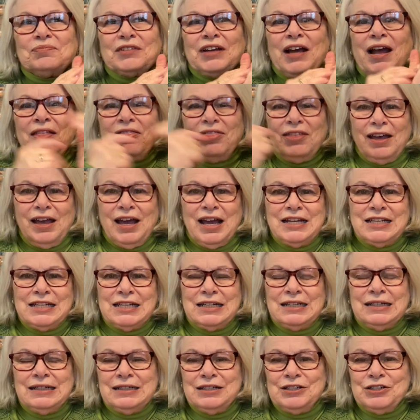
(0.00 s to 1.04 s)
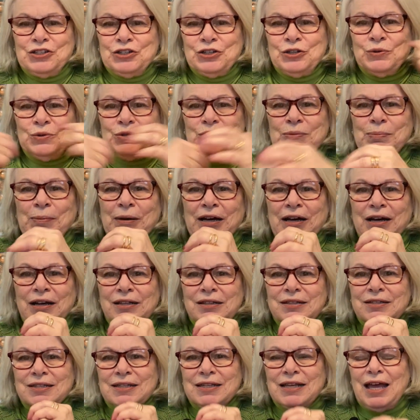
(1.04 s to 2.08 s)
I think I did it in 2
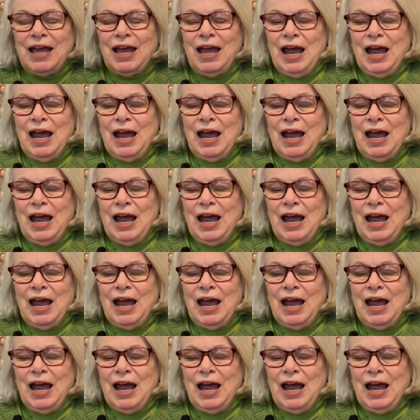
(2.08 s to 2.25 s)
spots.